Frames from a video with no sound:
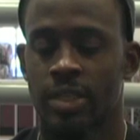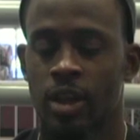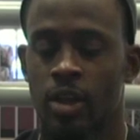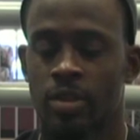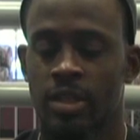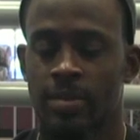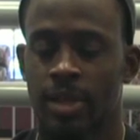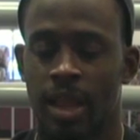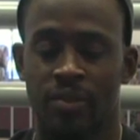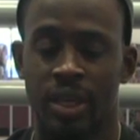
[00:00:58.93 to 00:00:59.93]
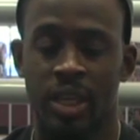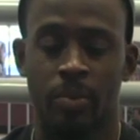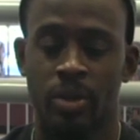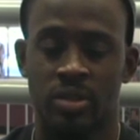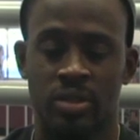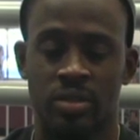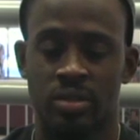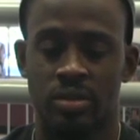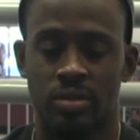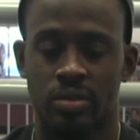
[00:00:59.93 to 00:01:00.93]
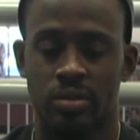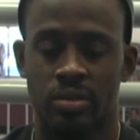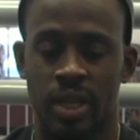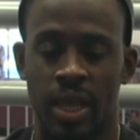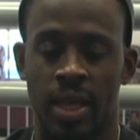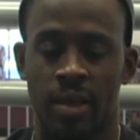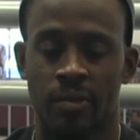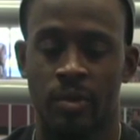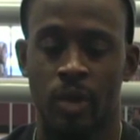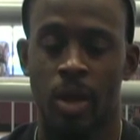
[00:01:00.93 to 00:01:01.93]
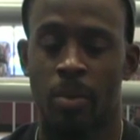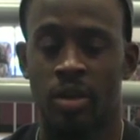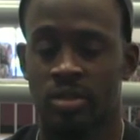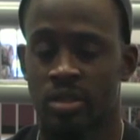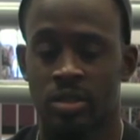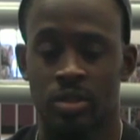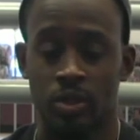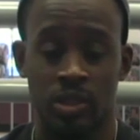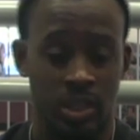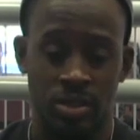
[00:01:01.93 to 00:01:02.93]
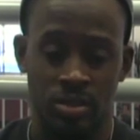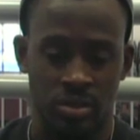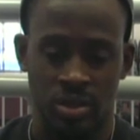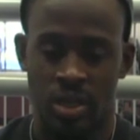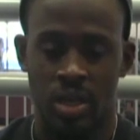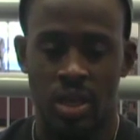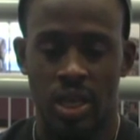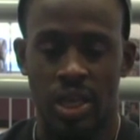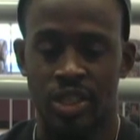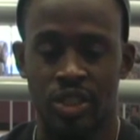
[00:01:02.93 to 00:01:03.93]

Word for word: that's the hardest time for any person that have grand mal seizures or seizures in